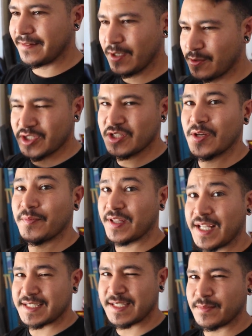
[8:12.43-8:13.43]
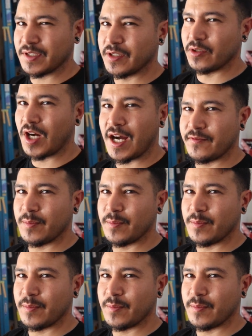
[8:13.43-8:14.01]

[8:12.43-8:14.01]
There was just something that seemed a little off